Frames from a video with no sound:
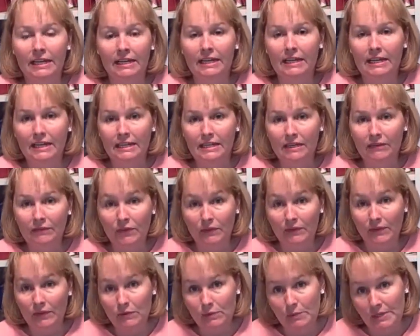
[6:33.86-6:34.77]
And if
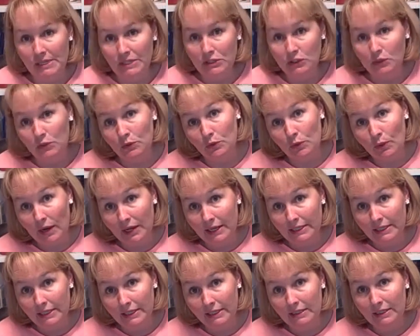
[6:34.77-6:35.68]
you've ever been to
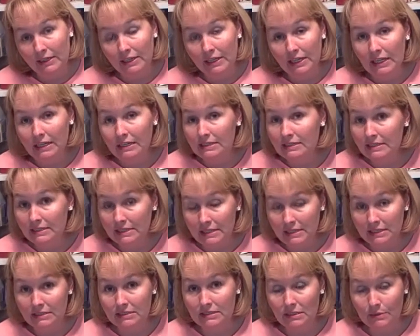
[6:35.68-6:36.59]
Hawaii and
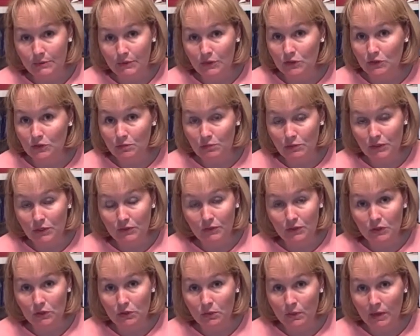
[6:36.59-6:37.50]
seen some of those
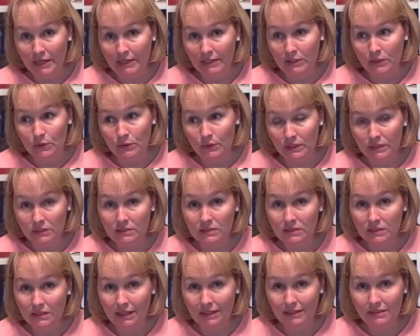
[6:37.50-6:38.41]
beautiful Hawaiian
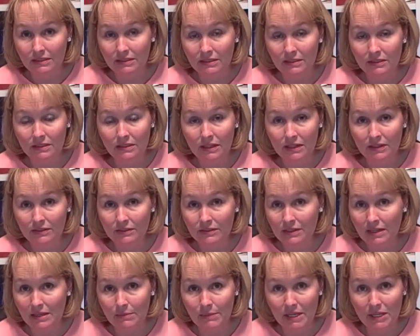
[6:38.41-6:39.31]
quilts that
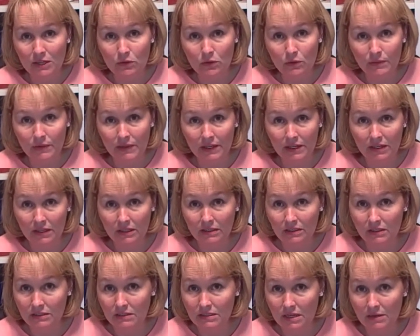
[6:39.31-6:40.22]
they make over there
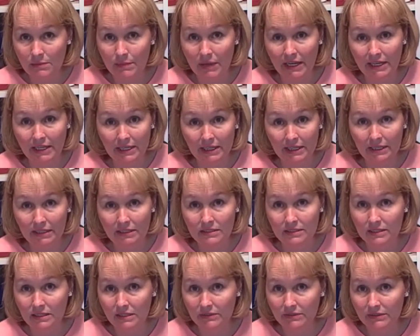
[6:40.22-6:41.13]
and they're done by
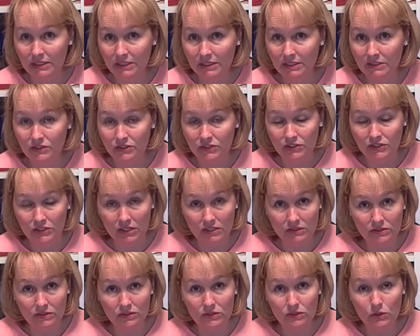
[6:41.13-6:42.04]
hand, they're really
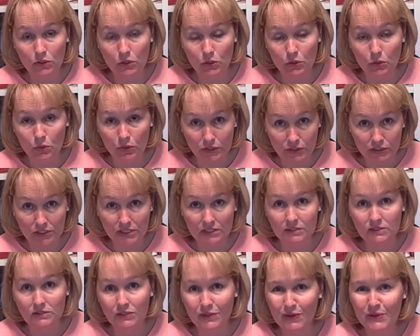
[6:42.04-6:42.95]
just
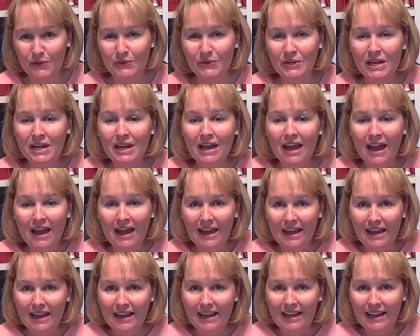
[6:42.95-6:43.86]
gorgeous. So
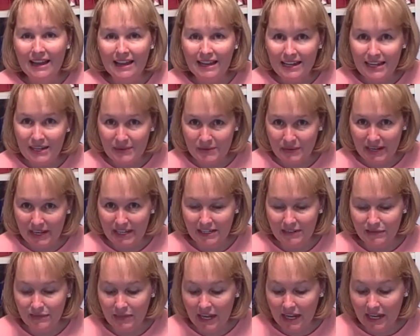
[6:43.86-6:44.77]

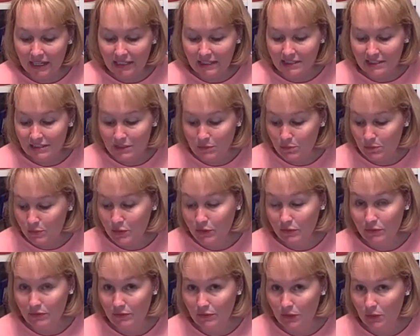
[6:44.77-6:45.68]
anyway, that's the
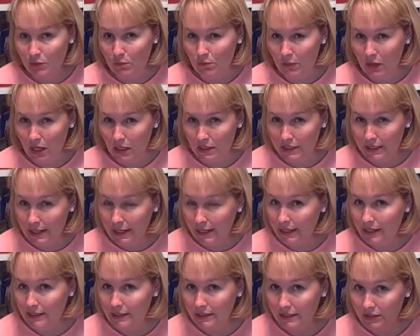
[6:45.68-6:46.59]
book review.
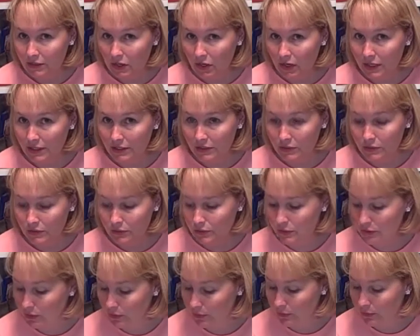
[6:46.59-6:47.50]
Molokai and
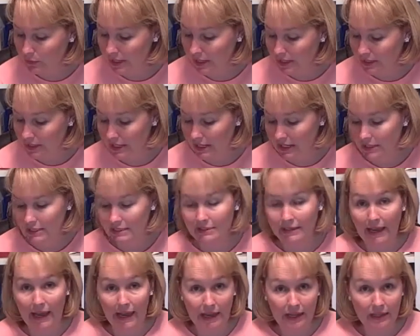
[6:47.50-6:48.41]
Honolulu, and again,
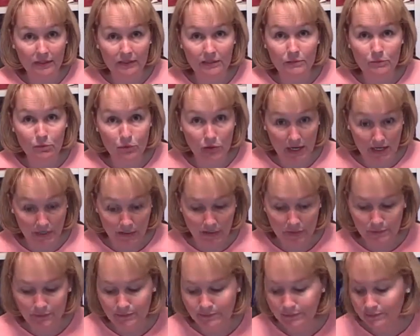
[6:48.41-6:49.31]
it's Alan
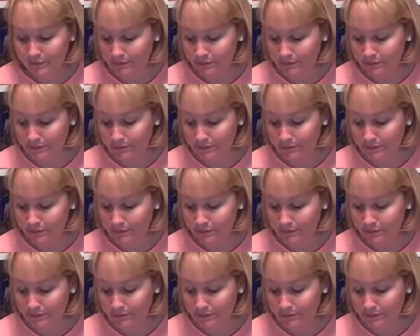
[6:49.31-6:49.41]
Brennert.